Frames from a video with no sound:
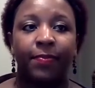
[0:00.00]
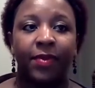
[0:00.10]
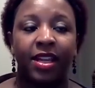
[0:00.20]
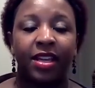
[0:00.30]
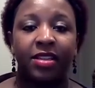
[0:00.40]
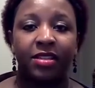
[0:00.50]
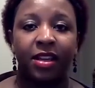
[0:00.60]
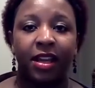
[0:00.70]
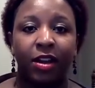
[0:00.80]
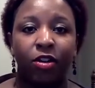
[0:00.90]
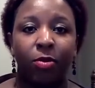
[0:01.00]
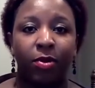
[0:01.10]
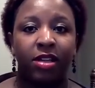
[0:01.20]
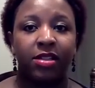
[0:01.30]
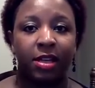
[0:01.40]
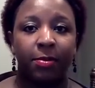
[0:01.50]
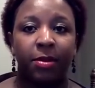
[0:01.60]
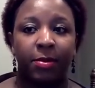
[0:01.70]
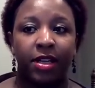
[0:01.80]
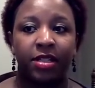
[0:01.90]
is incorporating
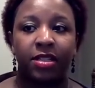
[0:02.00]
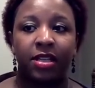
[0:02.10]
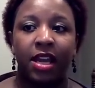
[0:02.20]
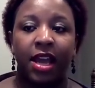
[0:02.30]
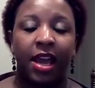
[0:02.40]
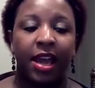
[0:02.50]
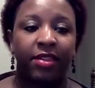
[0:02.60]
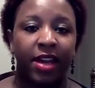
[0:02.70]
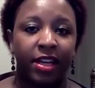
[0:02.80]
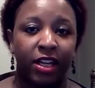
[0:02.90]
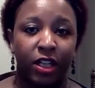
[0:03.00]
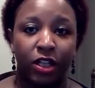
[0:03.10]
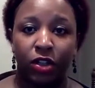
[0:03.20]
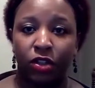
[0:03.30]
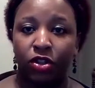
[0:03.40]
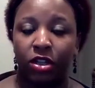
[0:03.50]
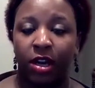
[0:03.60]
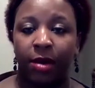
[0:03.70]
supplements, and that includes